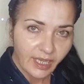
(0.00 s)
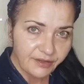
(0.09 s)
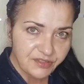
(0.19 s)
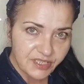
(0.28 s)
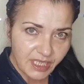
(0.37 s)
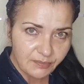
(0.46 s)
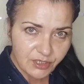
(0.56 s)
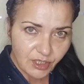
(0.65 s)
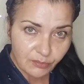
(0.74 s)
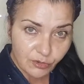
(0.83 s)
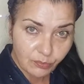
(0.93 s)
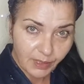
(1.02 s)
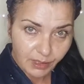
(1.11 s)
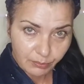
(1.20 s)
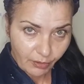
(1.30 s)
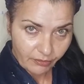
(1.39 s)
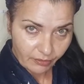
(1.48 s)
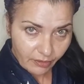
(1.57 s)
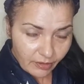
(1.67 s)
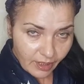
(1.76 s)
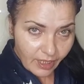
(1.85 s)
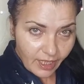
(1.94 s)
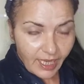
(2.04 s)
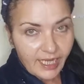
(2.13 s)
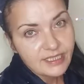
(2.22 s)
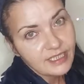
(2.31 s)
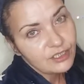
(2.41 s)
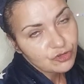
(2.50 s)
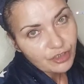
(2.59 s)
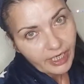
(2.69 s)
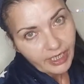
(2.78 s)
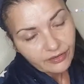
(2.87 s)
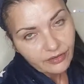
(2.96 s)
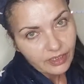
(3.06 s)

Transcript: I've stepped up to Big Brother. I did try